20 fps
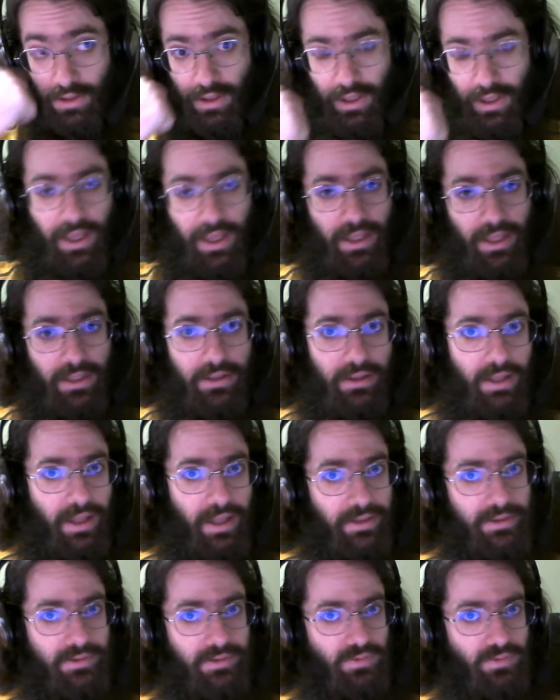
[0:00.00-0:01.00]
and that
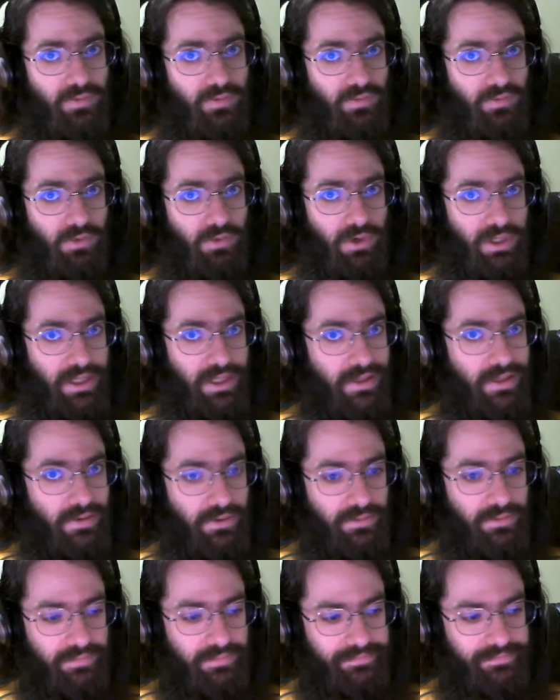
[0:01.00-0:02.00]
doesn't work either.
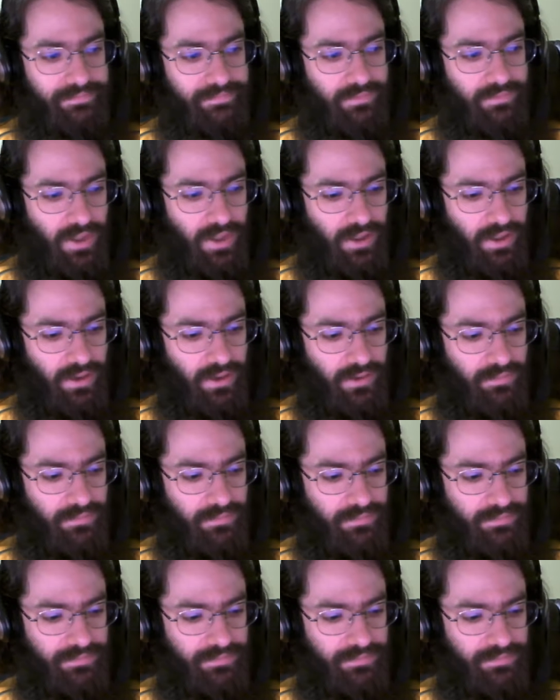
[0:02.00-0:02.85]
I